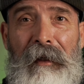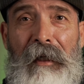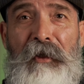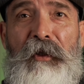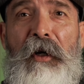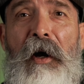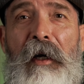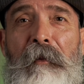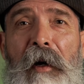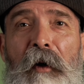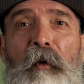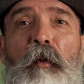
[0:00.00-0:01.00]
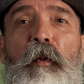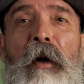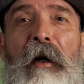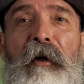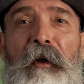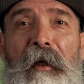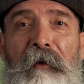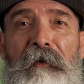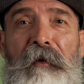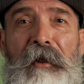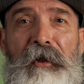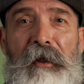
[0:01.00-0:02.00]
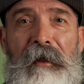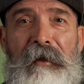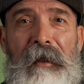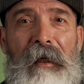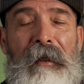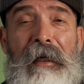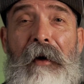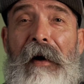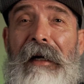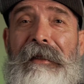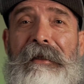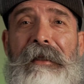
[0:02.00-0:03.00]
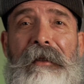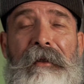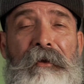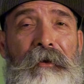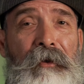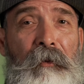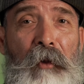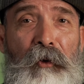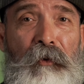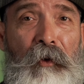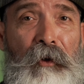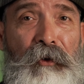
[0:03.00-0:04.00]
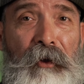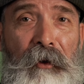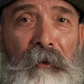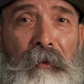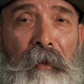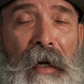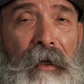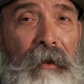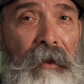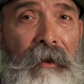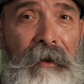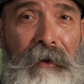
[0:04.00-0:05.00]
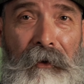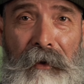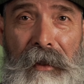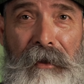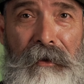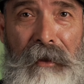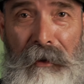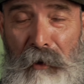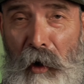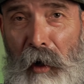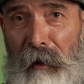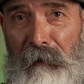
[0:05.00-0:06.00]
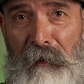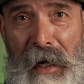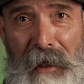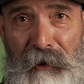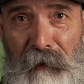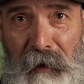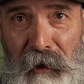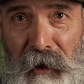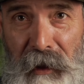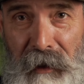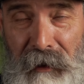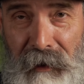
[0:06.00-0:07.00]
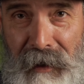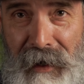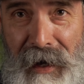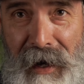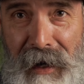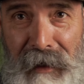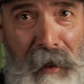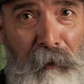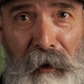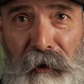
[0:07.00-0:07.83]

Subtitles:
let's talk about where you can fish this. Now, I said this is the most versatile bait there is in all of bass fishing, and I'm going to